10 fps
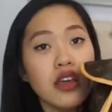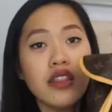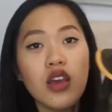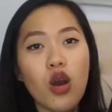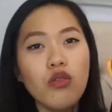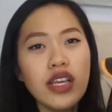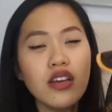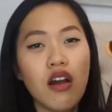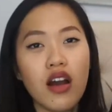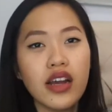The only
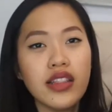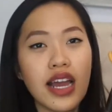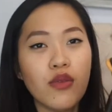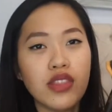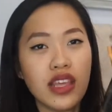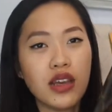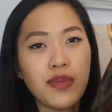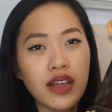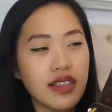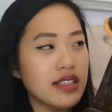con that I would think
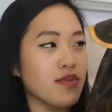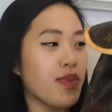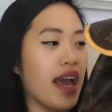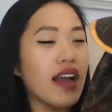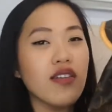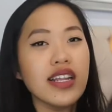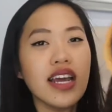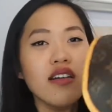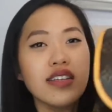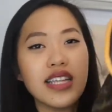about this bag right
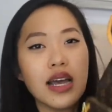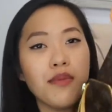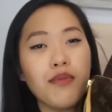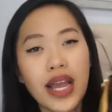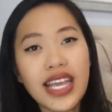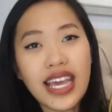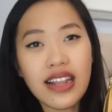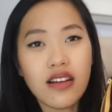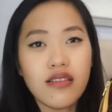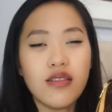now is that it might
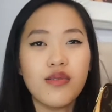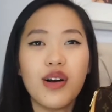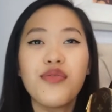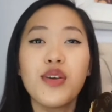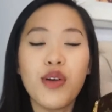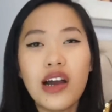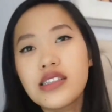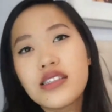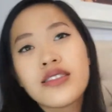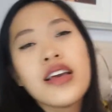get, a few cons.